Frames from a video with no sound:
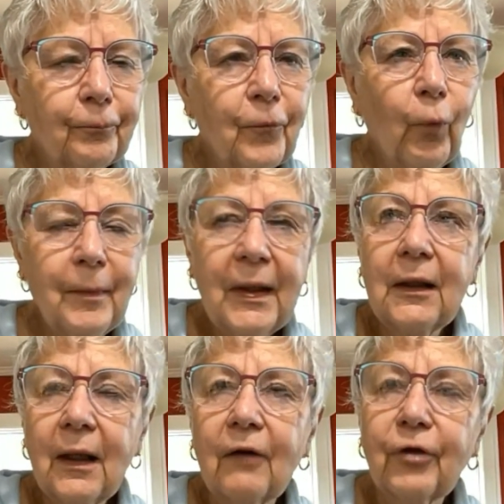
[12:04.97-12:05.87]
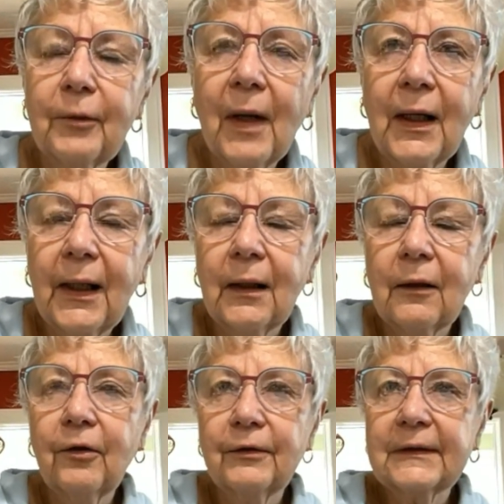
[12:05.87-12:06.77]
we meet every Monday and
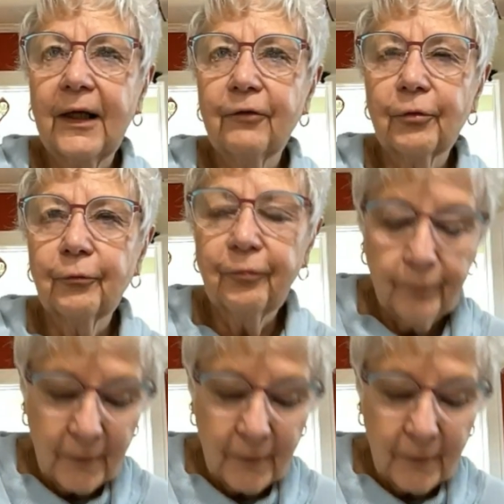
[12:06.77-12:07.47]
Tuesday from